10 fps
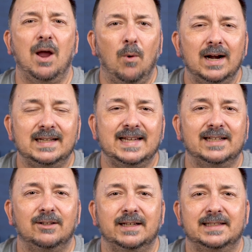I wanted to take a
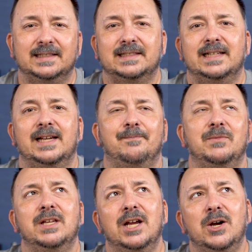look at this and say,
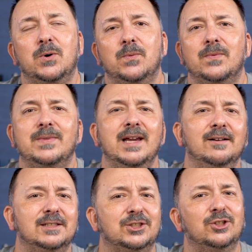you know,
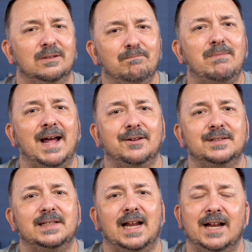there's certain bottles
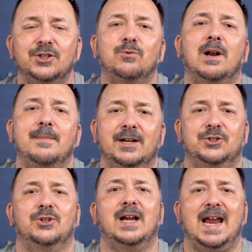that I just want to make
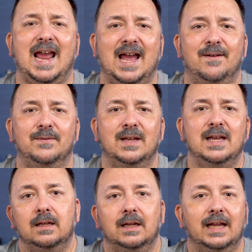sure I have.
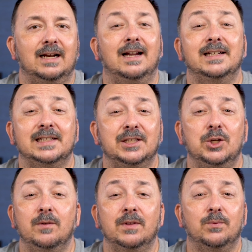And honestly,
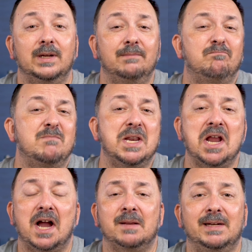2 of the 3,
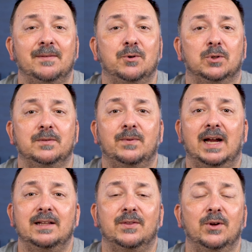not gonna be difficult to
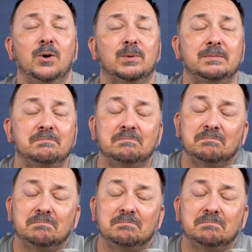find. The third one,